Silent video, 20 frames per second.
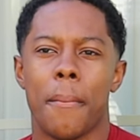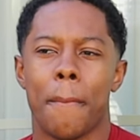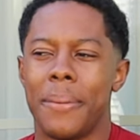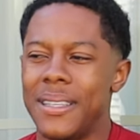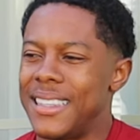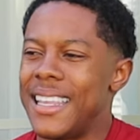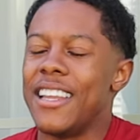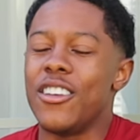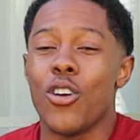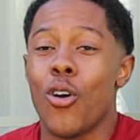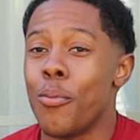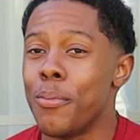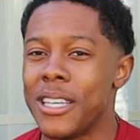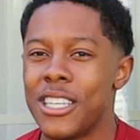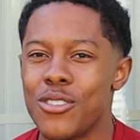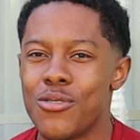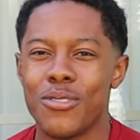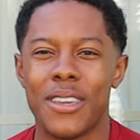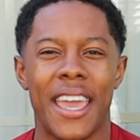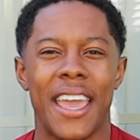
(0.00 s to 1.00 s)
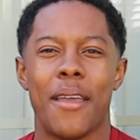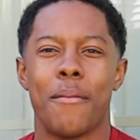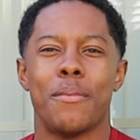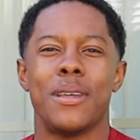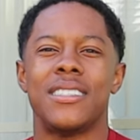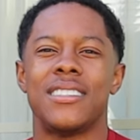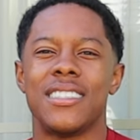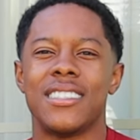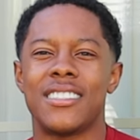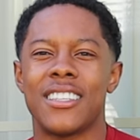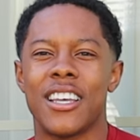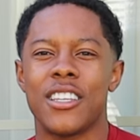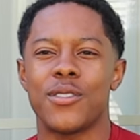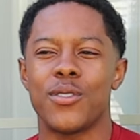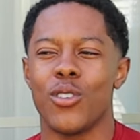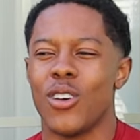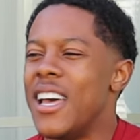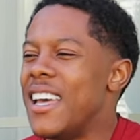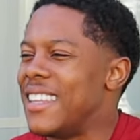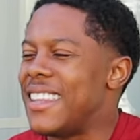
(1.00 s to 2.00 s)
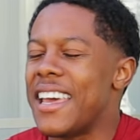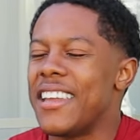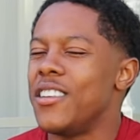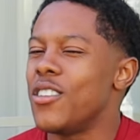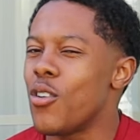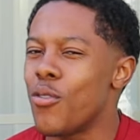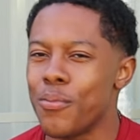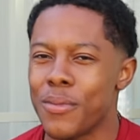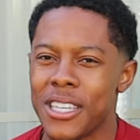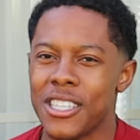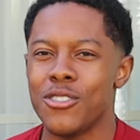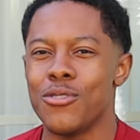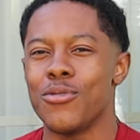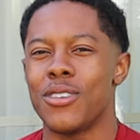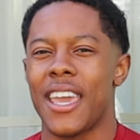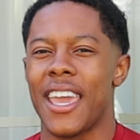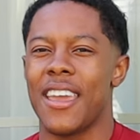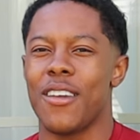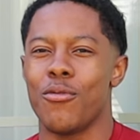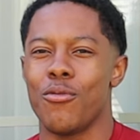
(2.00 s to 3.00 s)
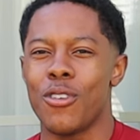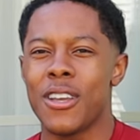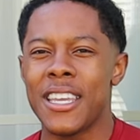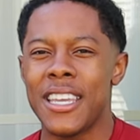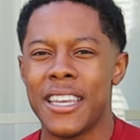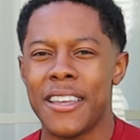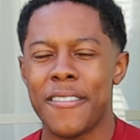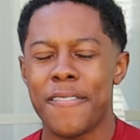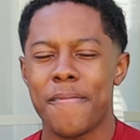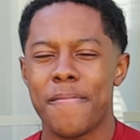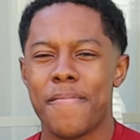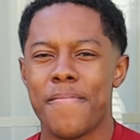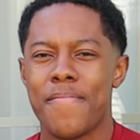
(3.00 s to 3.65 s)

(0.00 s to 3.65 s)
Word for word: But that don't mean you can't be successful. That don't mean you can't win.